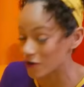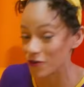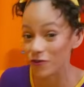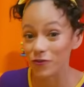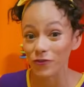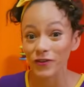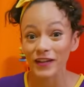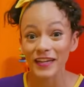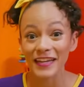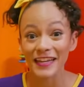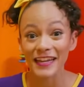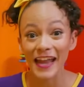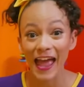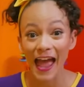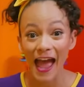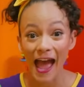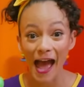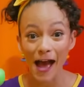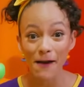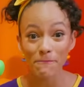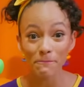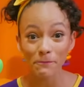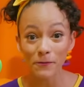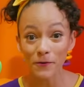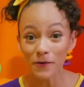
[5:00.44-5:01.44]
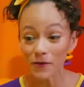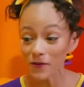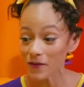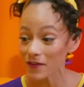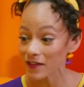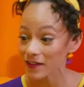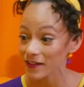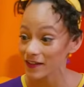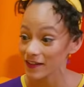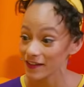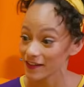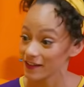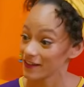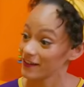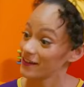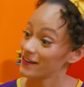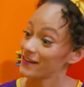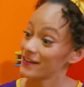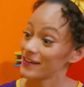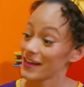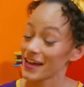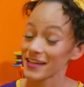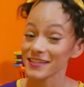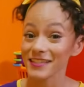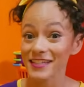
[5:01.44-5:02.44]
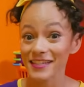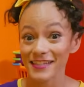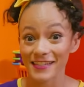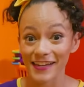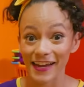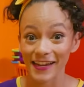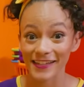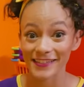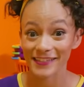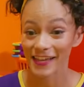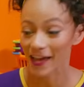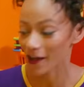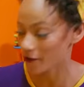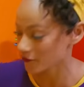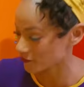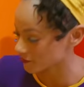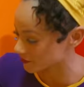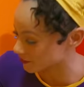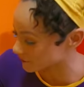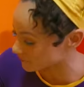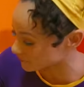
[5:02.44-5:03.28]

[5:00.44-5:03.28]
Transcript: green apple. That's a nice healthy